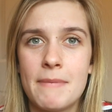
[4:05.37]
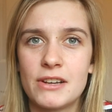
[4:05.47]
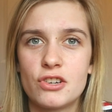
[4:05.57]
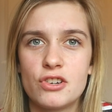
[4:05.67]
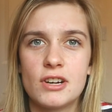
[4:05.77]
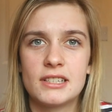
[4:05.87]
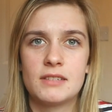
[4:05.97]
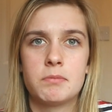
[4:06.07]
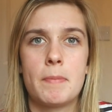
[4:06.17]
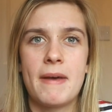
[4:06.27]
Manchester United
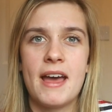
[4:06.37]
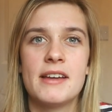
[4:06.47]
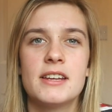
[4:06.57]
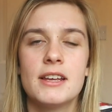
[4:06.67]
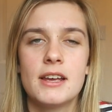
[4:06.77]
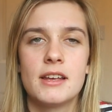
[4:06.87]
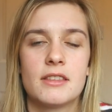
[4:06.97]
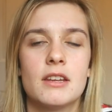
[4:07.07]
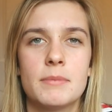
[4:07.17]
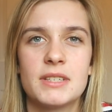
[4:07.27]
have prepared
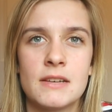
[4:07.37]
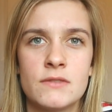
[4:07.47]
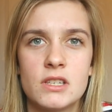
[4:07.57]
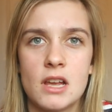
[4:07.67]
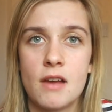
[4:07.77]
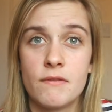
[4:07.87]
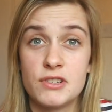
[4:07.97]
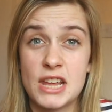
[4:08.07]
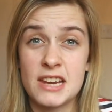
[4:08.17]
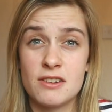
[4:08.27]
the number seven shirt for
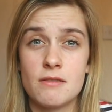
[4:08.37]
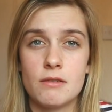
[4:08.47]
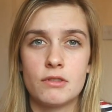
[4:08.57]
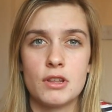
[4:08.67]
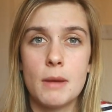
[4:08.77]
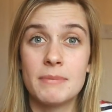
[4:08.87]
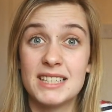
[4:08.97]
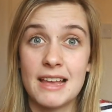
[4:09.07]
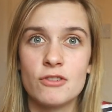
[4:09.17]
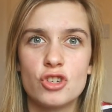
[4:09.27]
Day the number
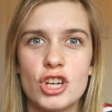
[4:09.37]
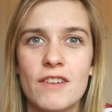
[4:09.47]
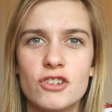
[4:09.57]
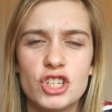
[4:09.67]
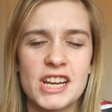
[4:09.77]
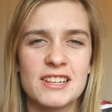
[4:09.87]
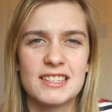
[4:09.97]
seven shirt for Jadon